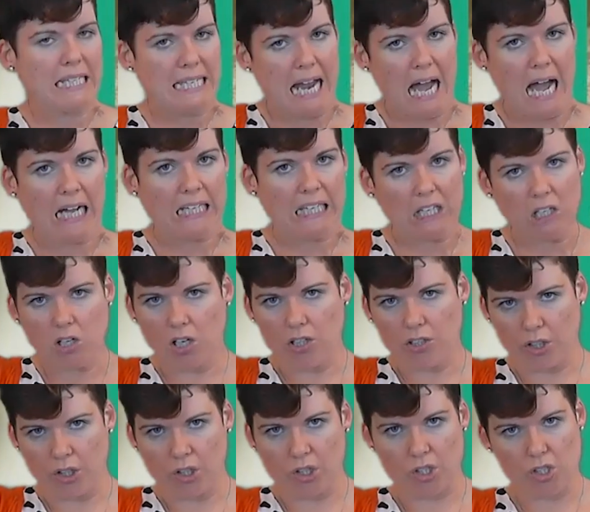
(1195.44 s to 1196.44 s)
and knocking
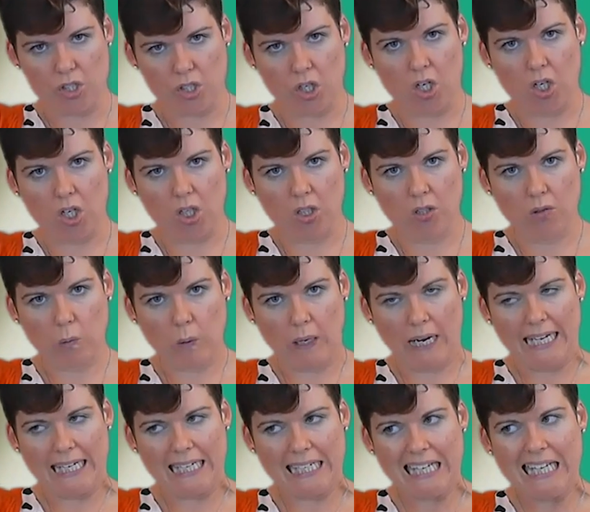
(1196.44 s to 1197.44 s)
on your skull,
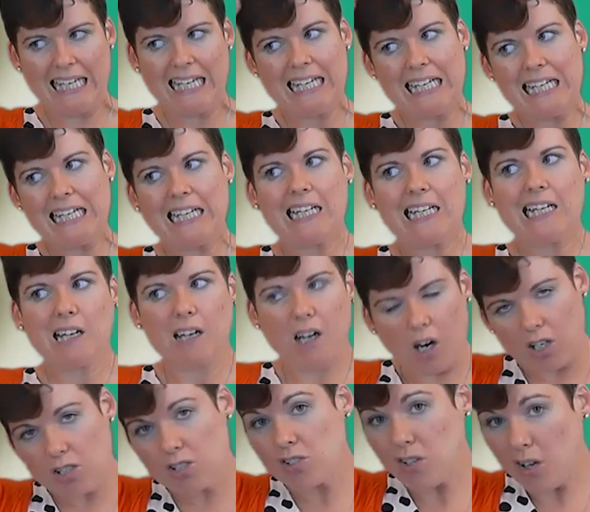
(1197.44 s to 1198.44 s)
right?
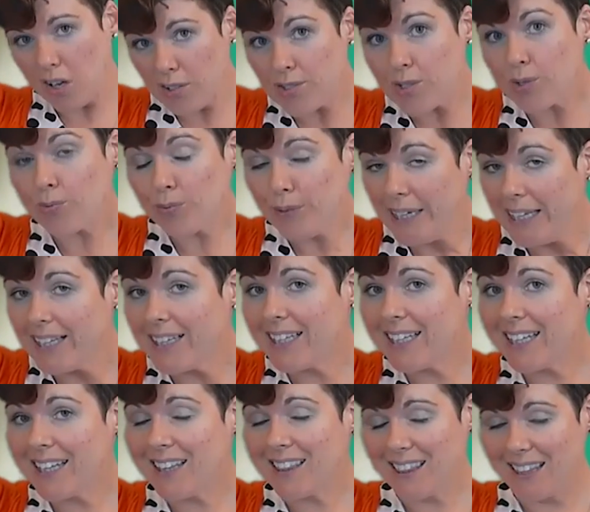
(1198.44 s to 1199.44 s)
Our skulls are
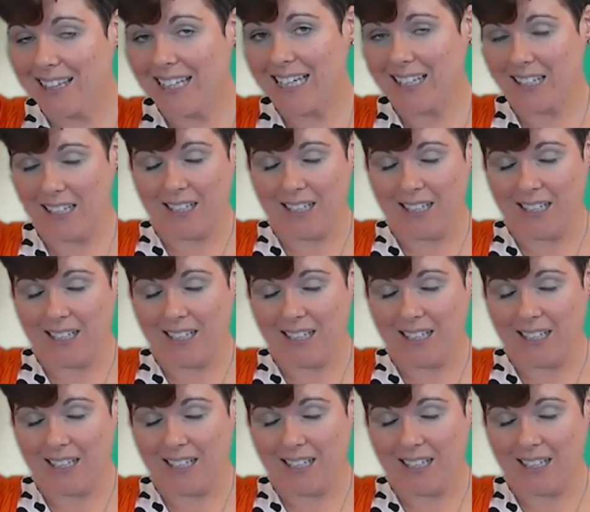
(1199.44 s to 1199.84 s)
really thick